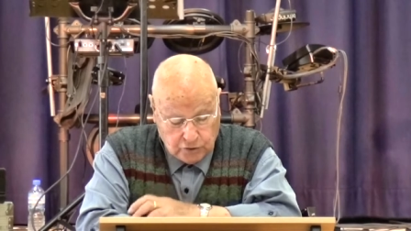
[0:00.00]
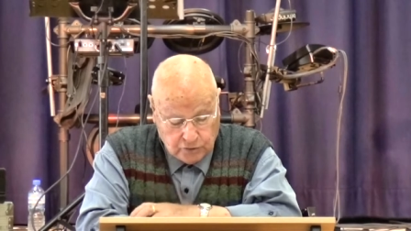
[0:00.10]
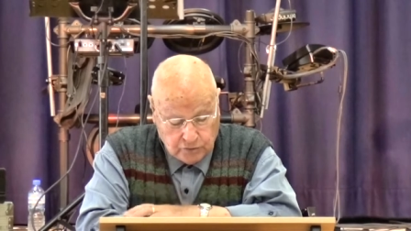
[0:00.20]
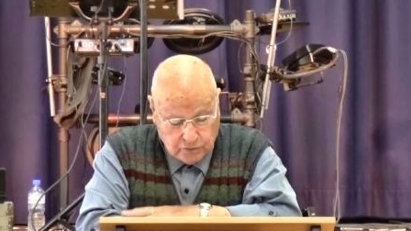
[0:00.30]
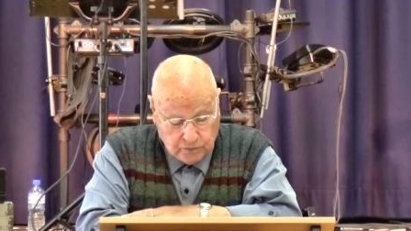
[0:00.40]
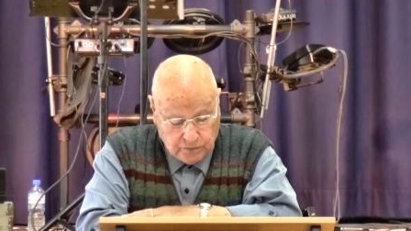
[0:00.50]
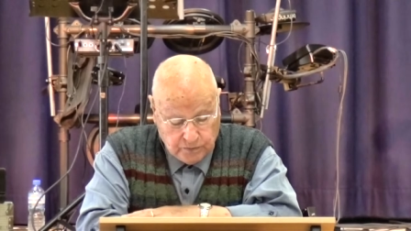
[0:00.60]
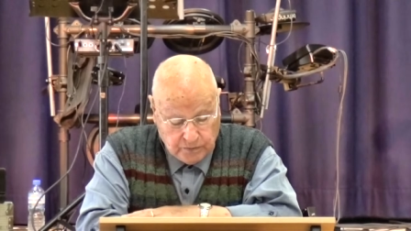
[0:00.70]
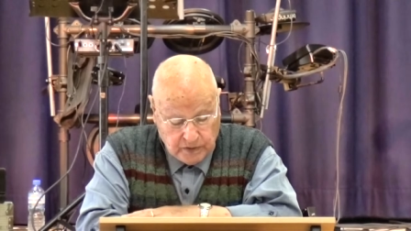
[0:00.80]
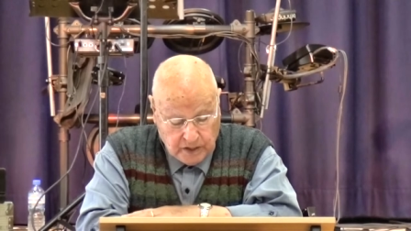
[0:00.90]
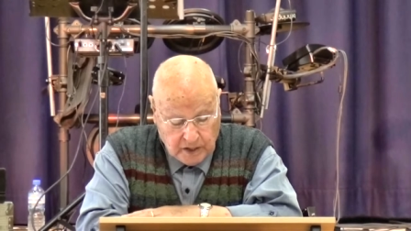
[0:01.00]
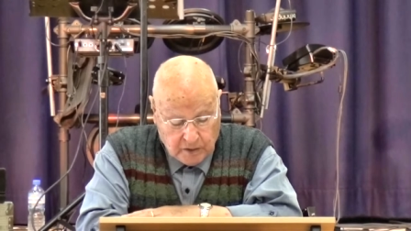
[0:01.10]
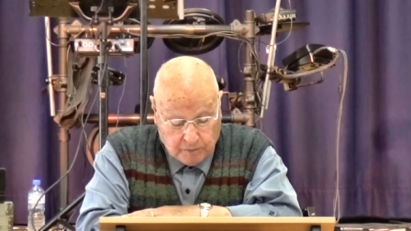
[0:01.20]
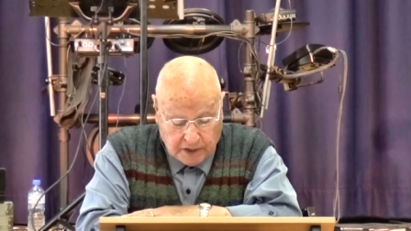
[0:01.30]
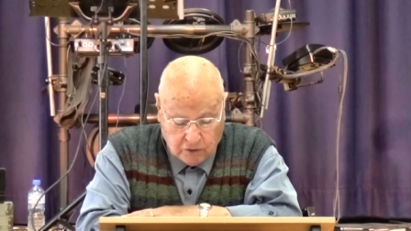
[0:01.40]
Two,
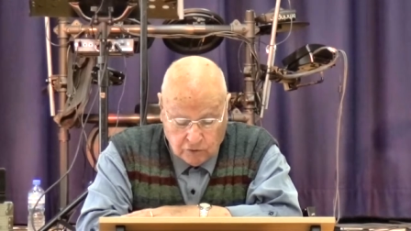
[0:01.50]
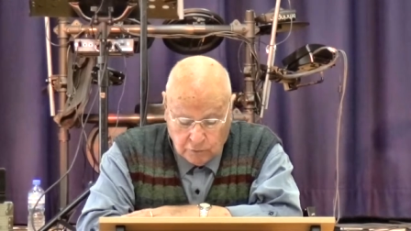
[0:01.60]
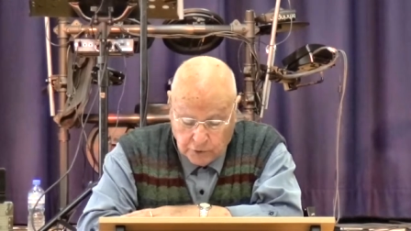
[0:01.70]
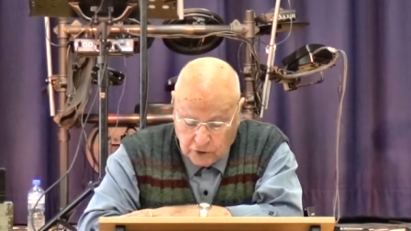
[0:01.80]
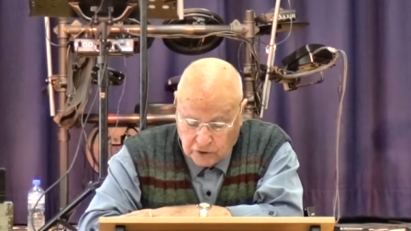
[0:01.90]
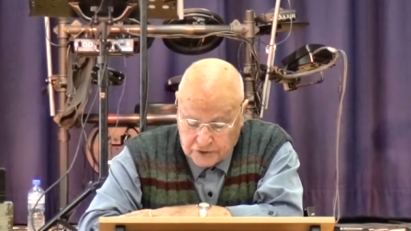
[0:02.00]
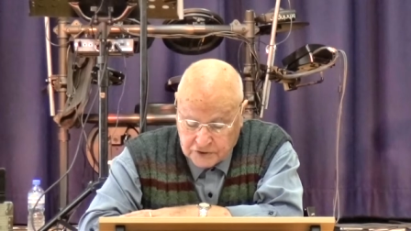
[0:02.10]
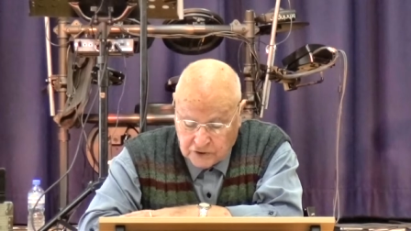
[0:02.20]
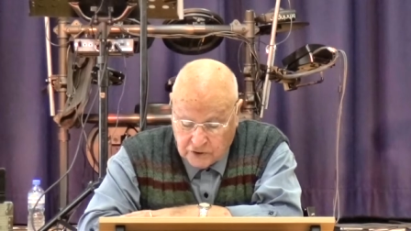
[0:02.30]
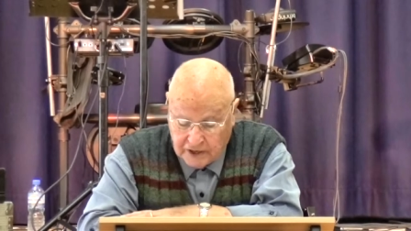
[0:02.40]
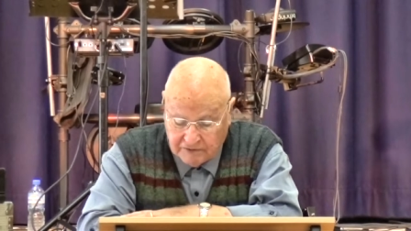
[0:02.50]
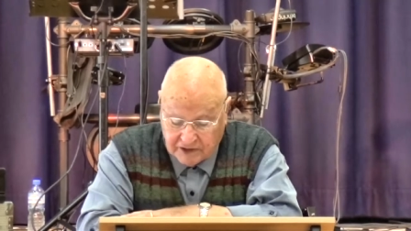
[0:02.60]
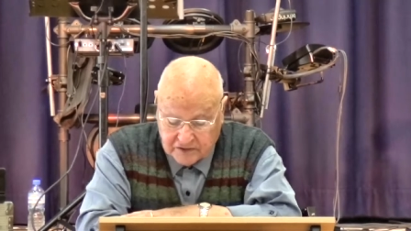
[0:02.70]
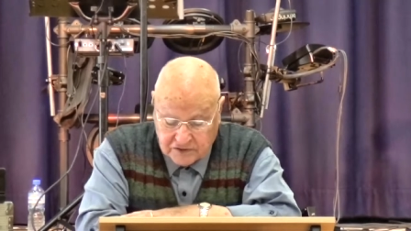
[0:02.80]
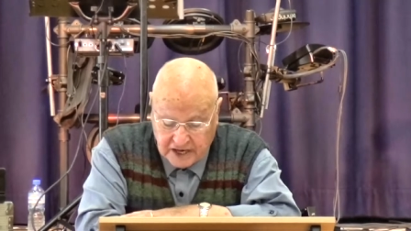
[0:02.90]
by whom we also have
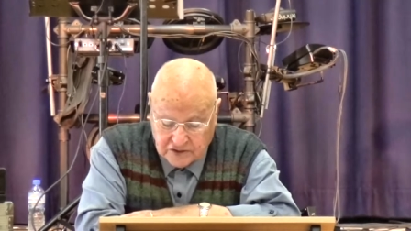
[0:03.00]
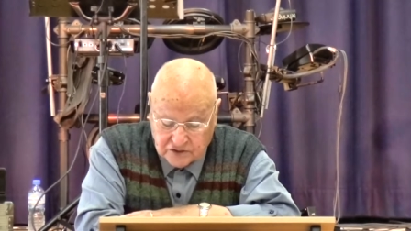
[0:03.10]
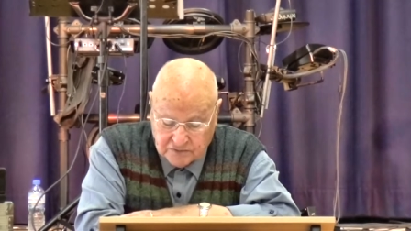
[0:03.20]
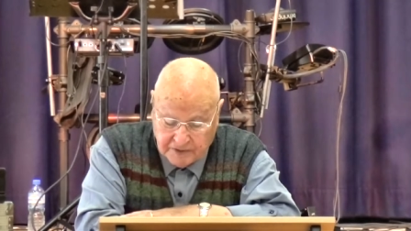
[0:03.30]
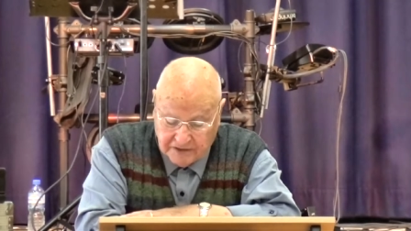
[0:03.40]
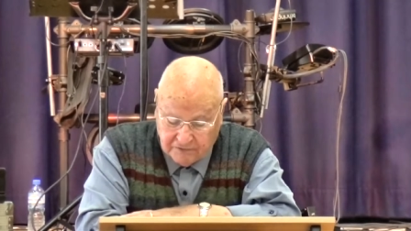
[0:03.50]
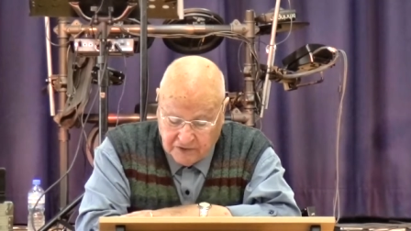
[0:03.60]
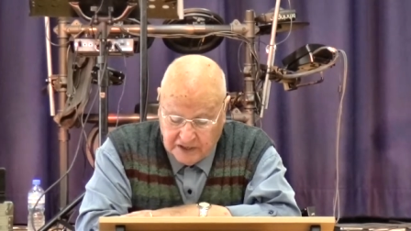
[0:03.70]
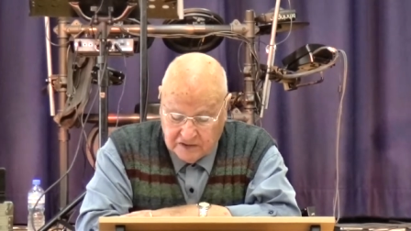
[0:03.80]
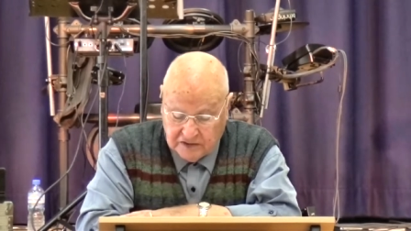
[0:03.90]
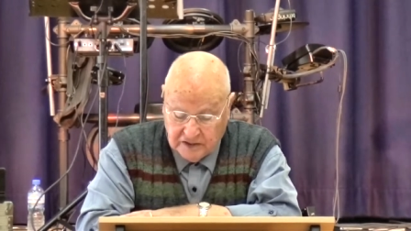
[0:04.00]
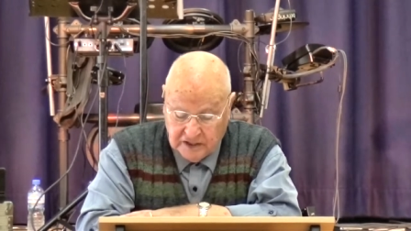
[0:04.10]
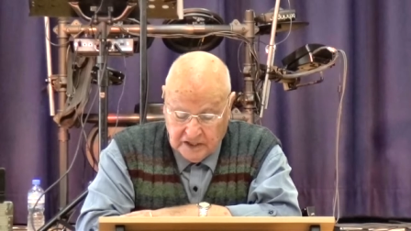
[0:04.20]
access by faith